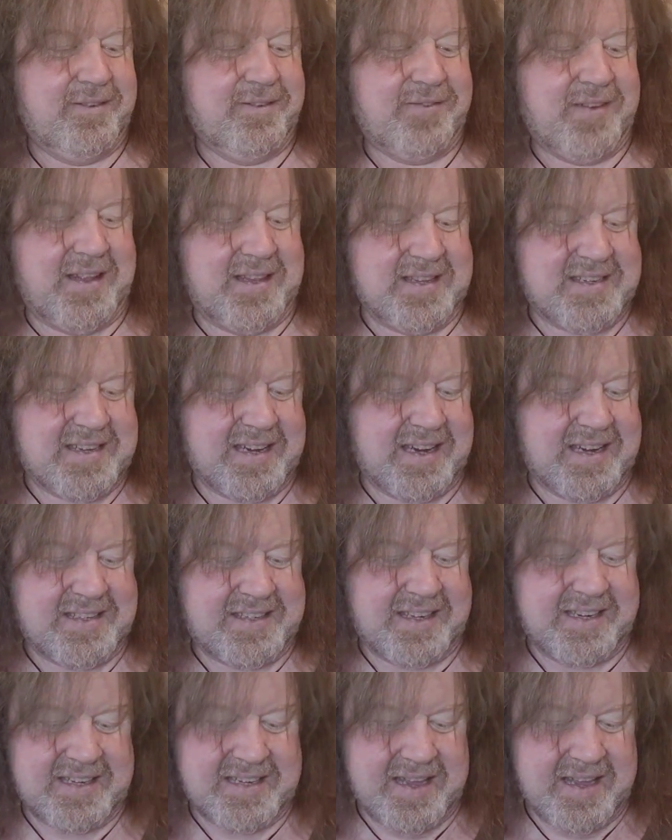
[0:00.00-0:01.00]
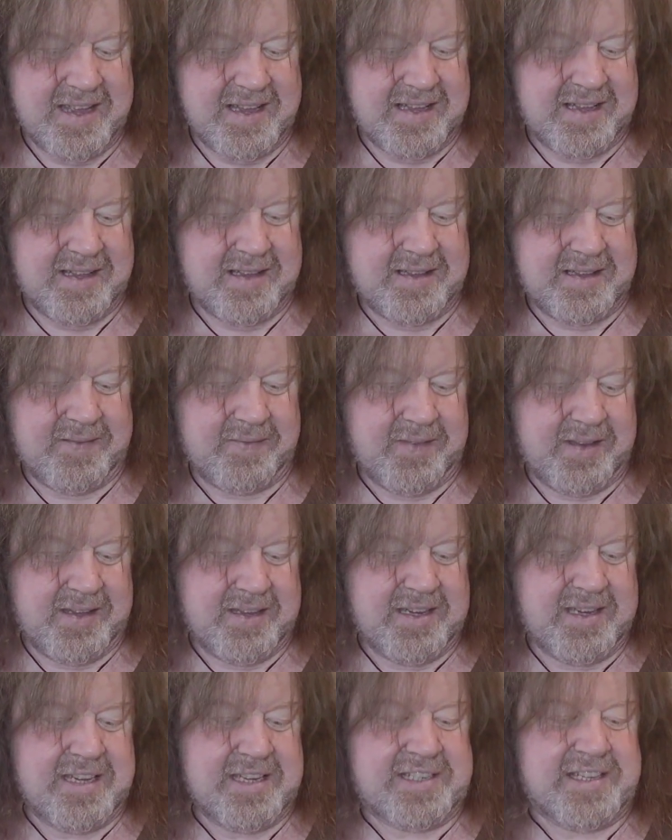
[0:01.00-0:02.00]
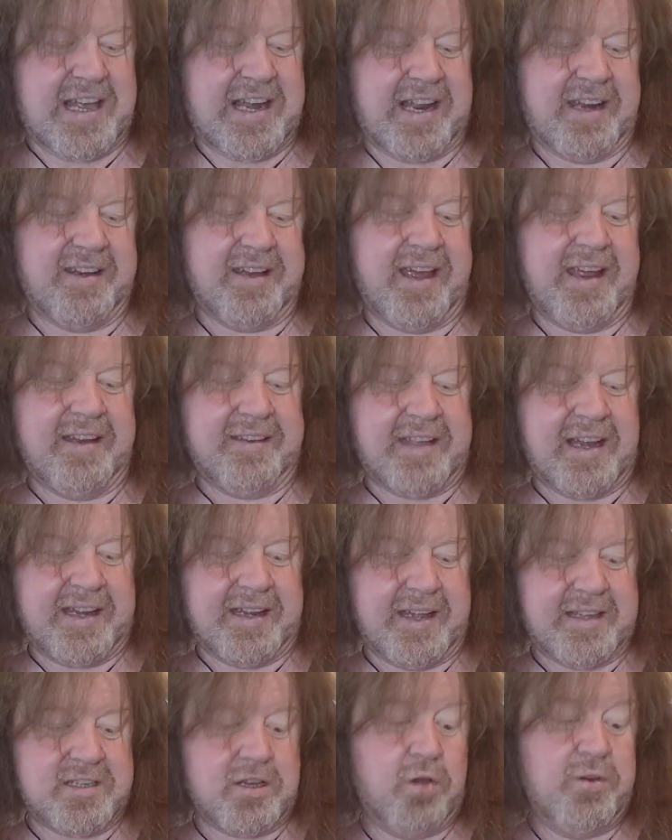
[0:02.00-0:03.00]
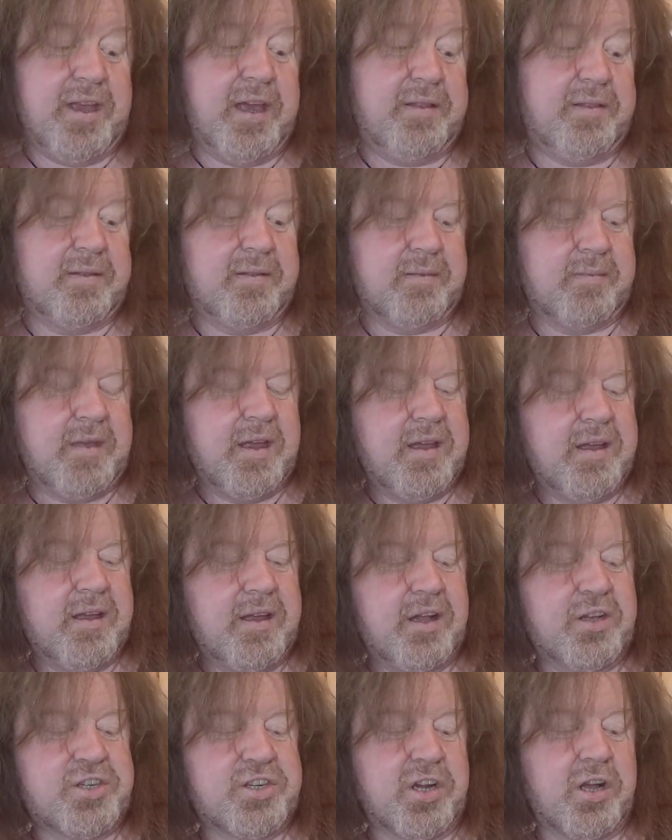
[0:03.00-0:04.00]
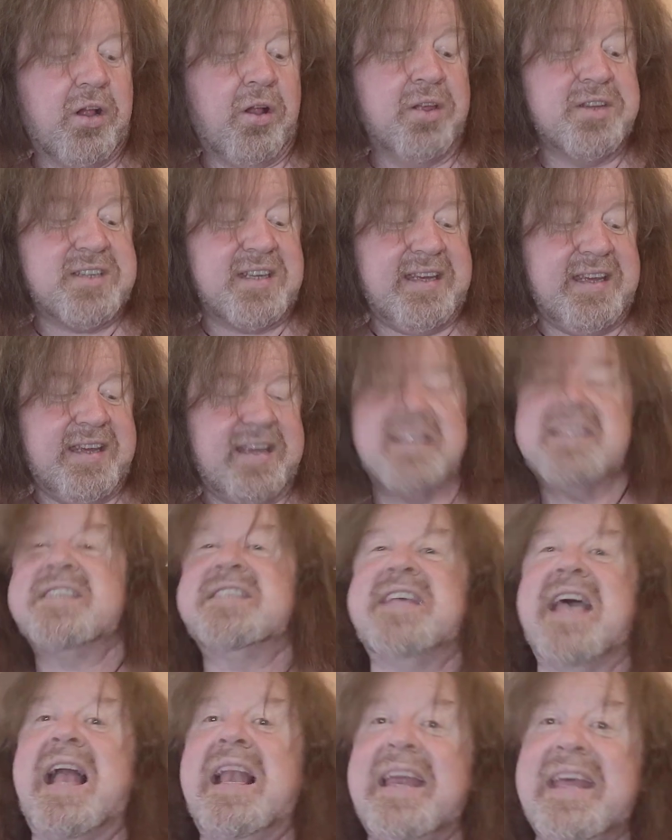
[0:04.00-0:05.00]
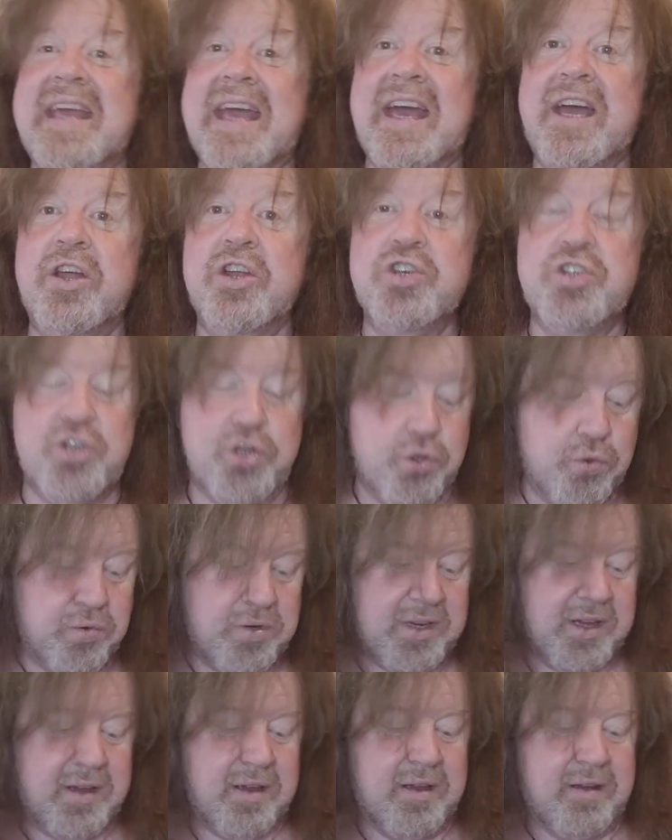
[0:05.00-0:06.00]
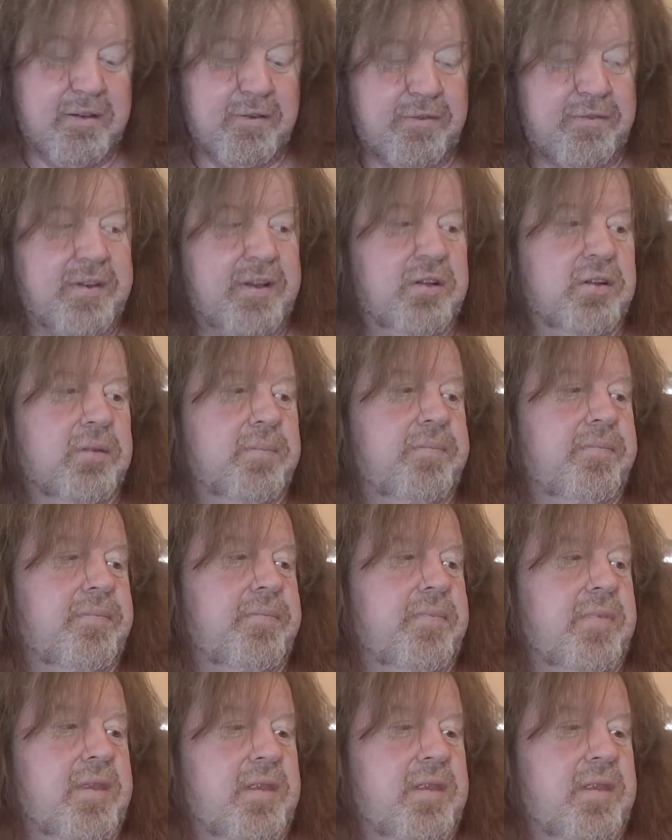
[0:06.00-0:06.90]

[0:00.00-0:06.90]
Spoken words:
Fantastic. Silent Night, Deadly Night. Oh yeah, a Charles E. Sellier Jr. film.